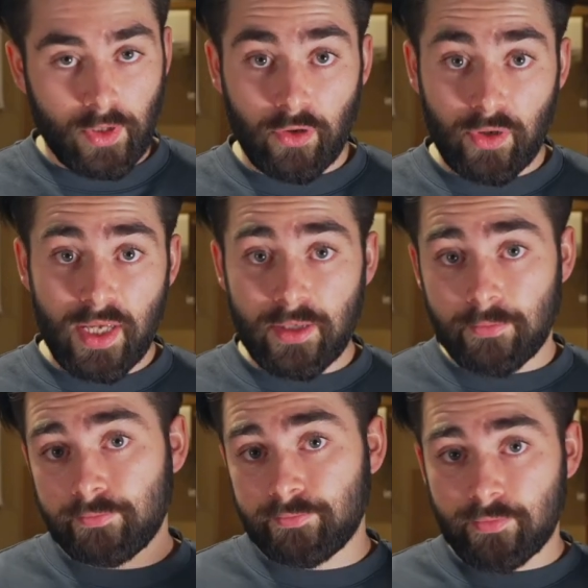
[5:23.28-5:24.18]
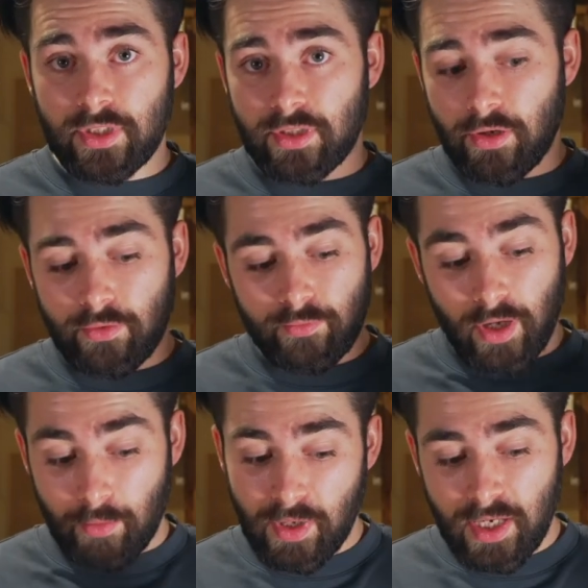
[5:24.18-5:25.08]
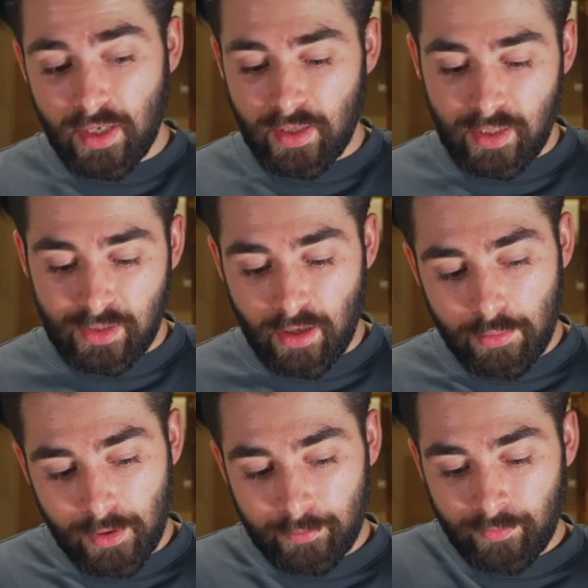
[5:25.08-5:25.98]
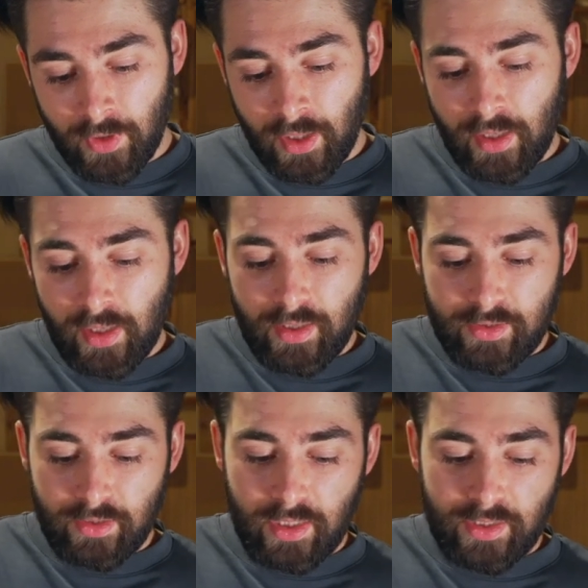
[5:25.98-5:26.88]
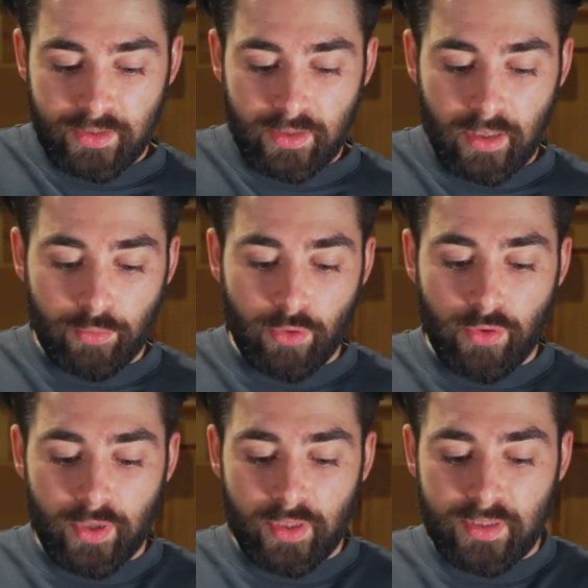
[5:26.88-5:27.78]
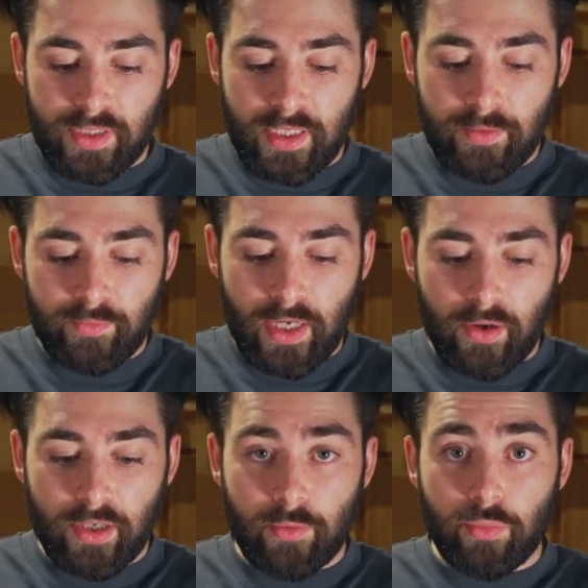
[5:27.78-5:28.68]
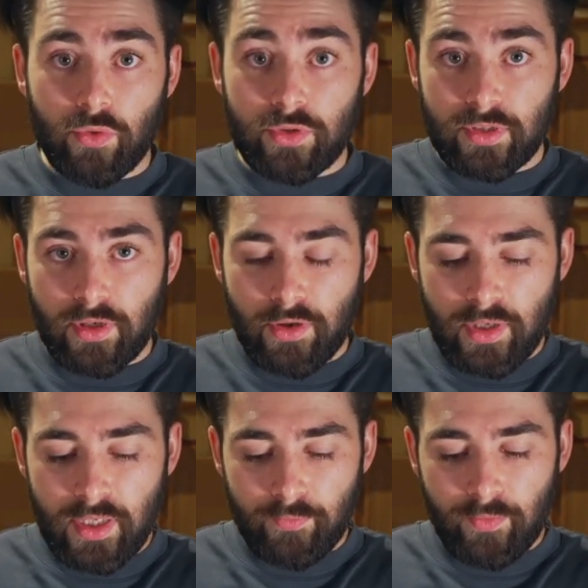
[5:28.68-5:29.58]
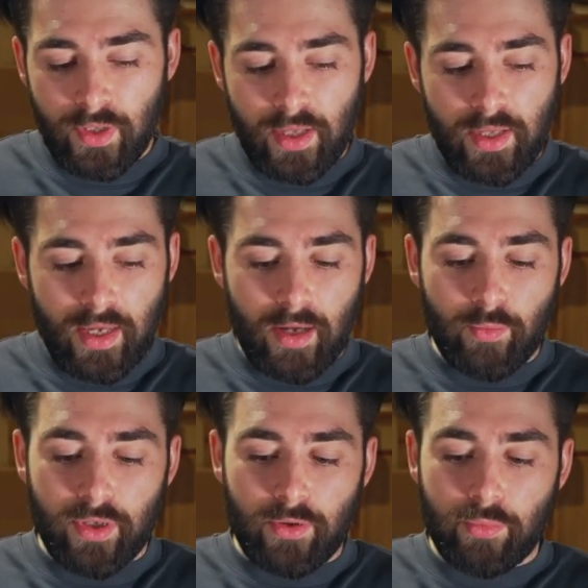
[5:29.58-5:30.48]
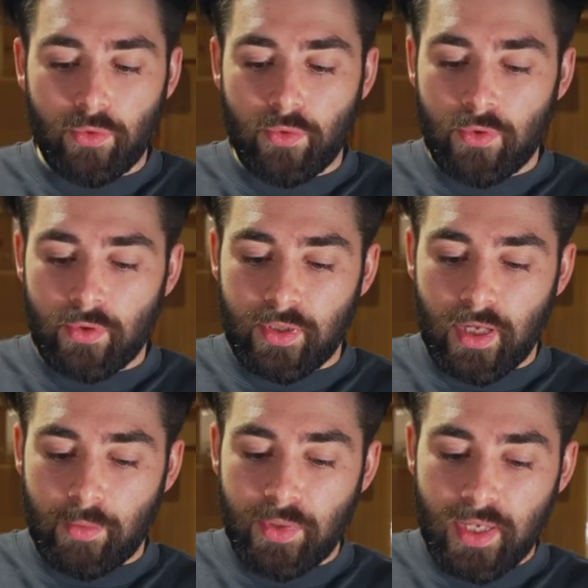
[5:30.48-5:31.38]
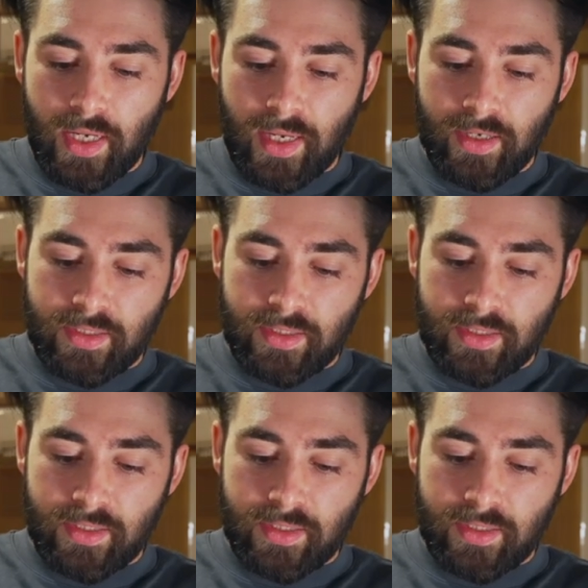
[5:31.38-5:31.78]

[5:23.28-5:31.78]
Okay, so a minute is up. So let's start pouring the tea. Now I'm going to pour slowly and we're going to pour a bit at a